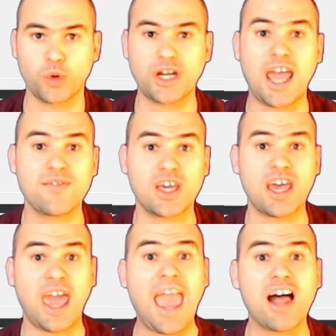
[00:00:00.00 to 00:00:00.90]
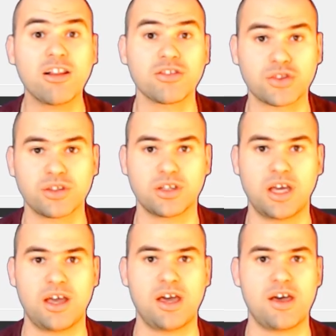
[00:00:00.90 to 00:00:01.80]
going to have a health
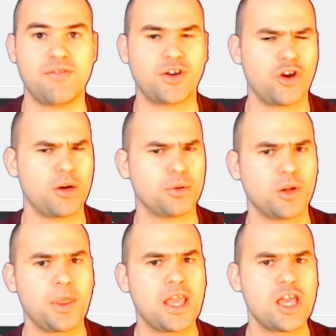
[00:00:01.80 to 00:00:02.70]
uh, variable.